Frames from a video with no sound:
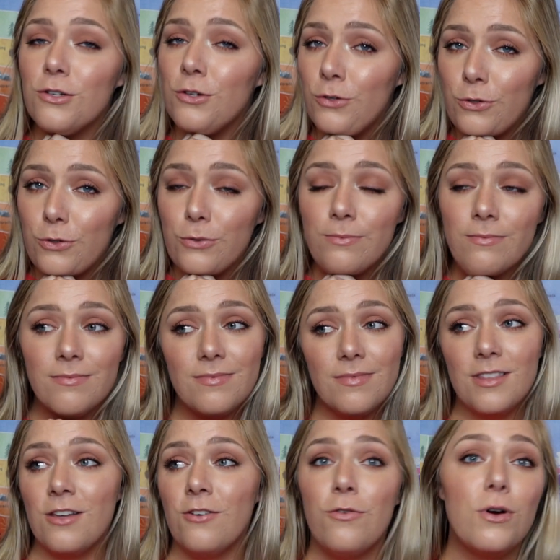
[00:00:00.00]
who
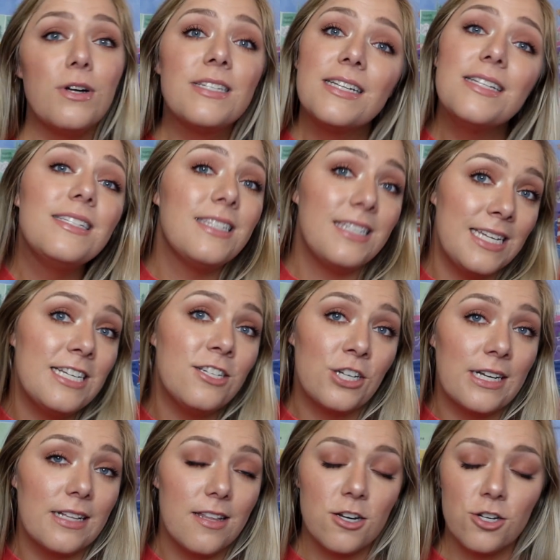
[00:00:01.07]
they're forcing to teach
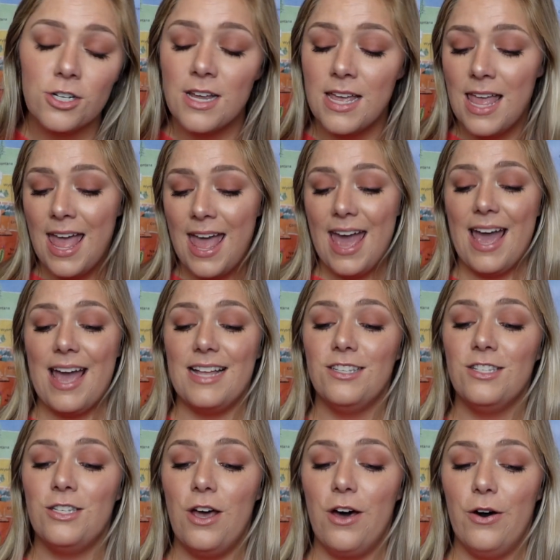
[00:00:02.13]
English.
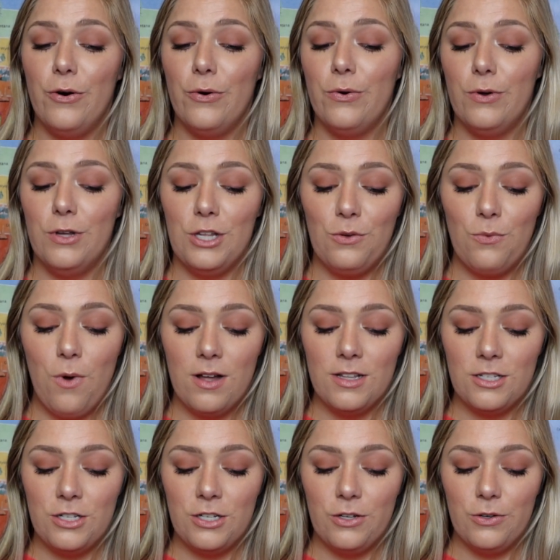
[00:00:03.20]
And so you
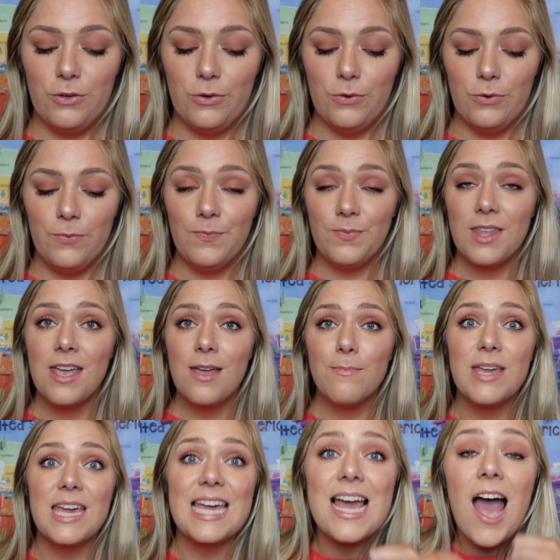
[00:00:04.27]
want to
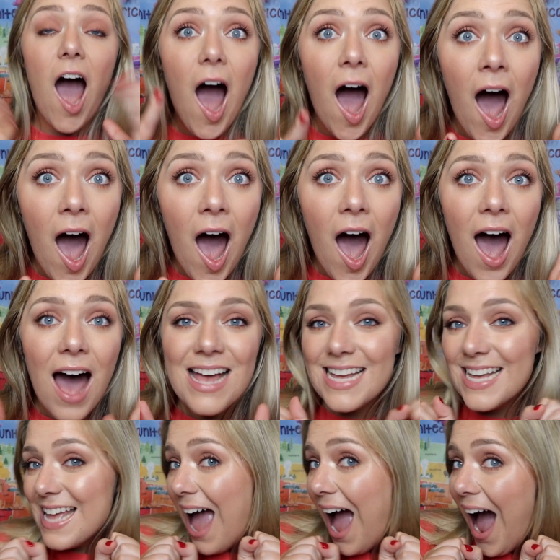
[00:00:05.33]
be
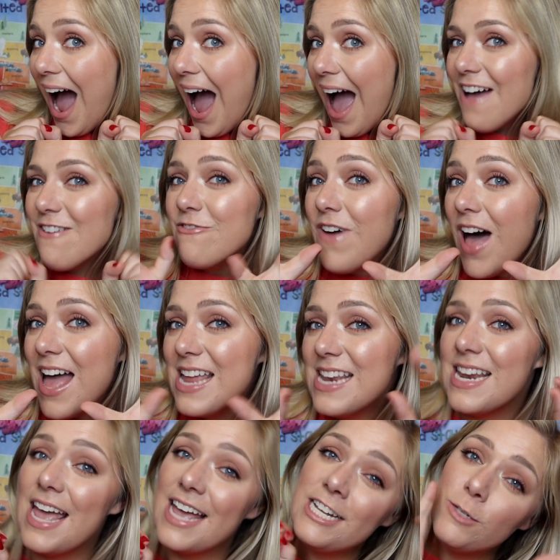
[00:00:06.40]

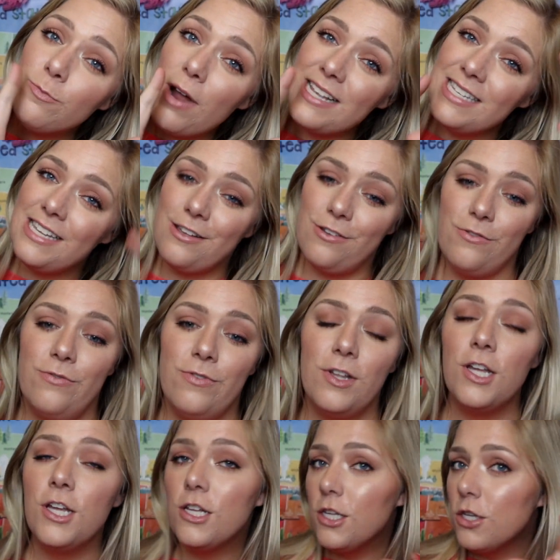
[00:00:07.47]
fun, expressive,
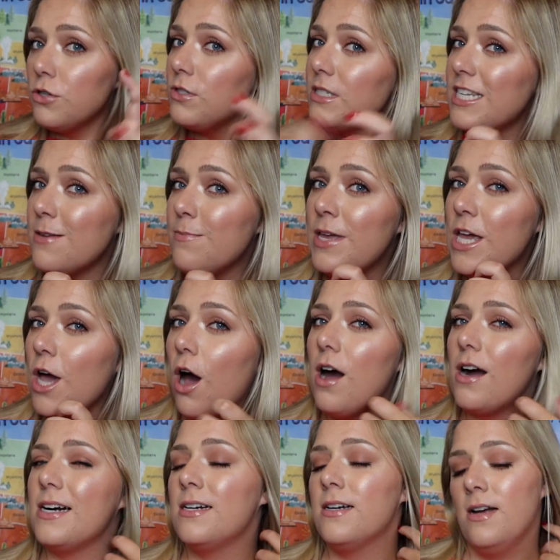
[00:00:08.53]
use
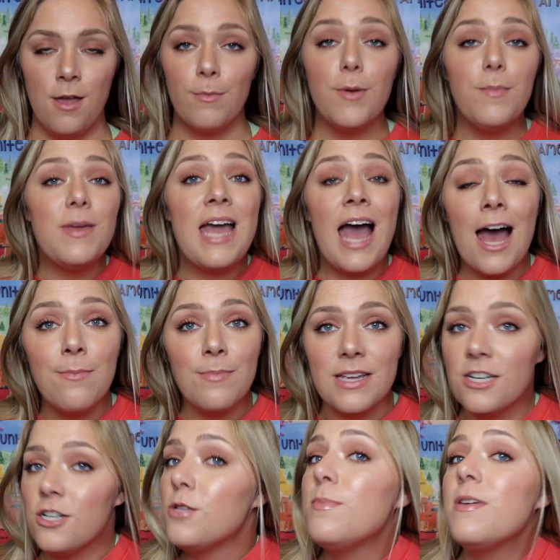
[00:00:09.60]
TPR, but be happy.
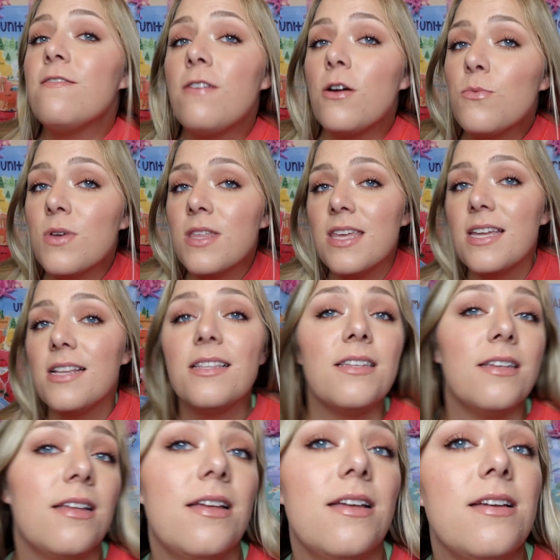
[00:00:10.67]
Just be fun with
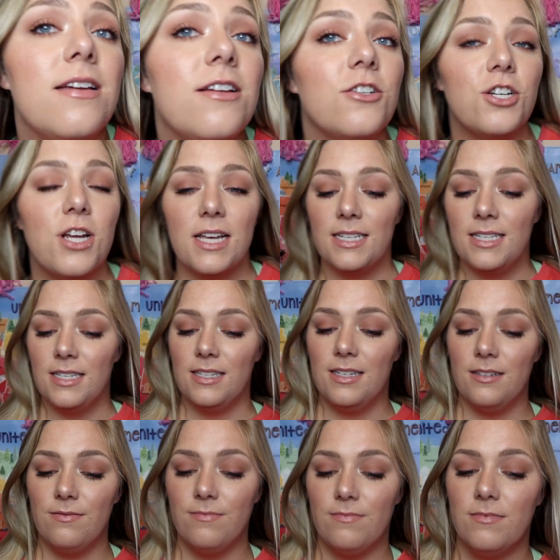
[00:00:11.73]
it.
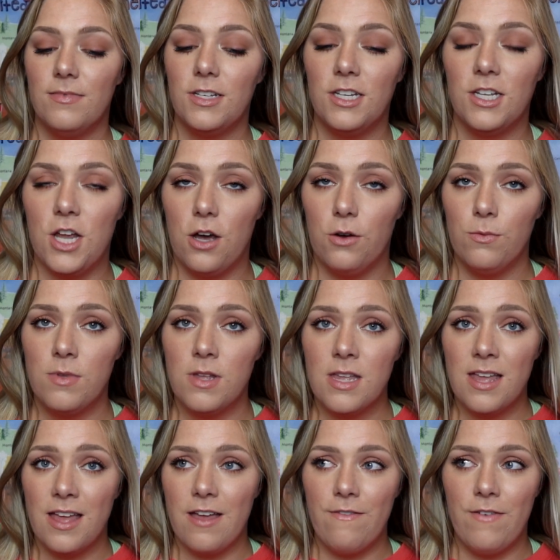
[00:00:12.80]
Just, you know,
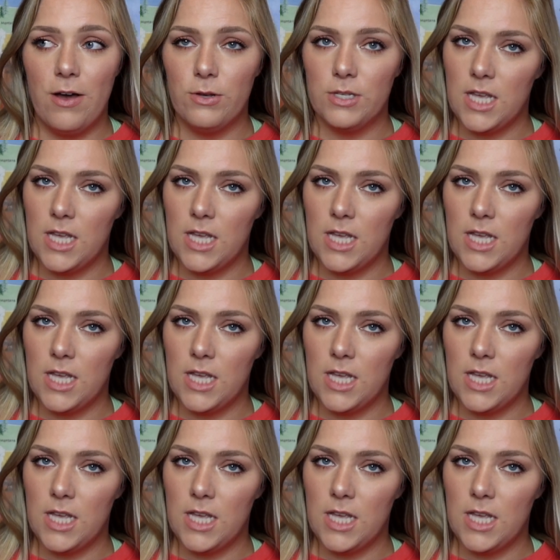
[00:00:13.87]
if I